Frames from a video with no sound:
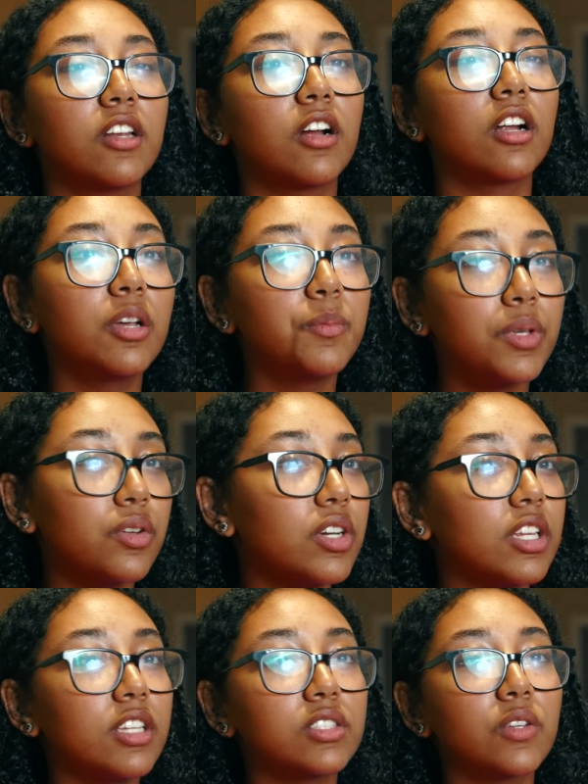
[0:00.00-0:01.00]
in our
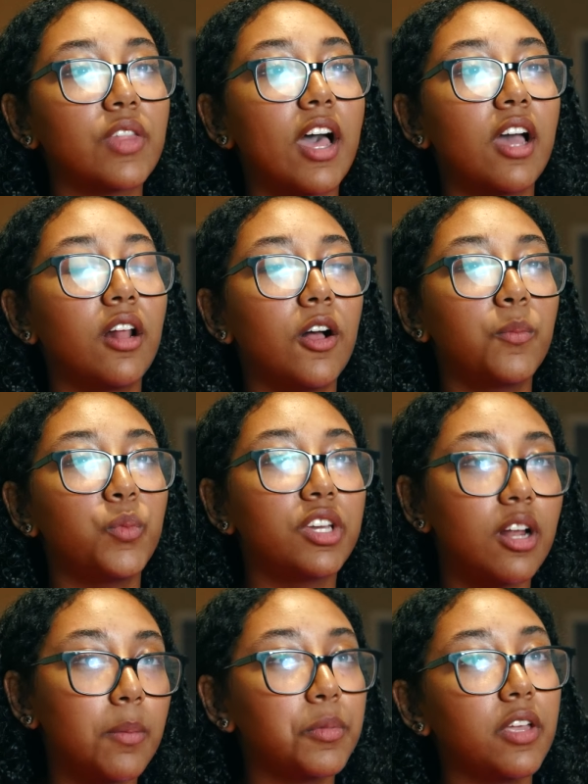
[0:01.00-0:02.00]
community so that um, we
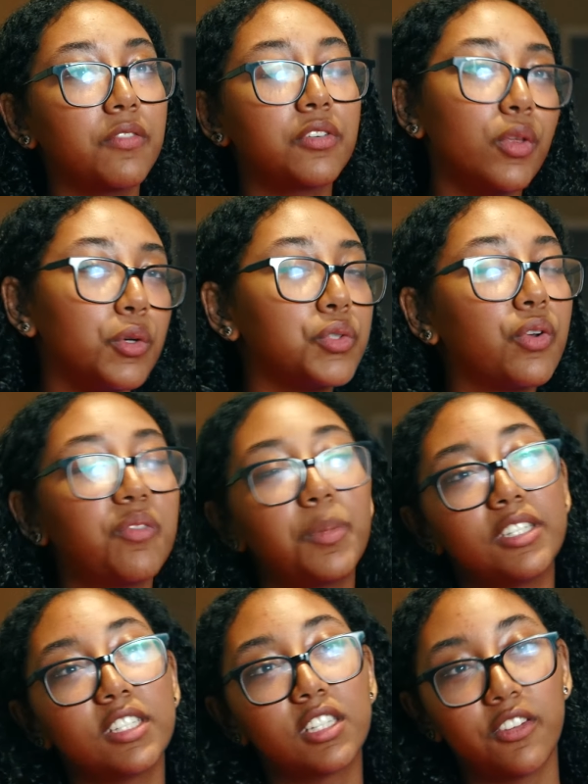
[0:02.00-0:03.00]
can uplift those who have
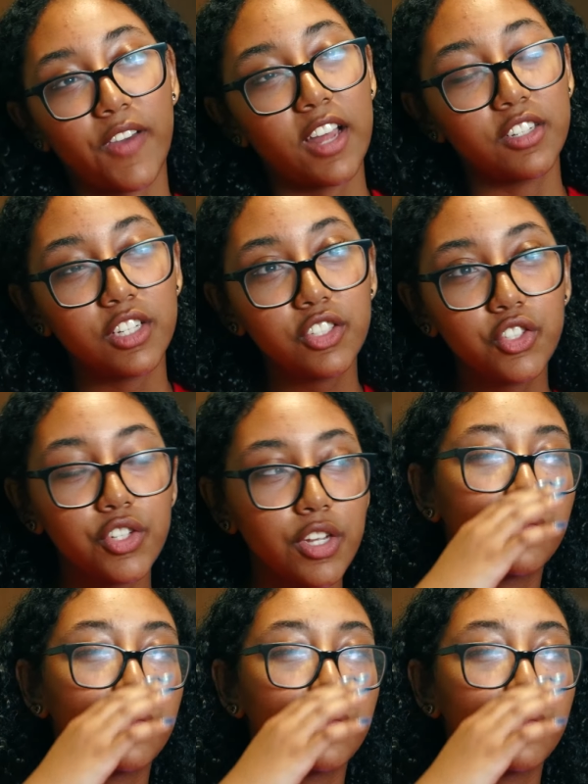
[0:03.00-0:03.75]
been disadvantaged.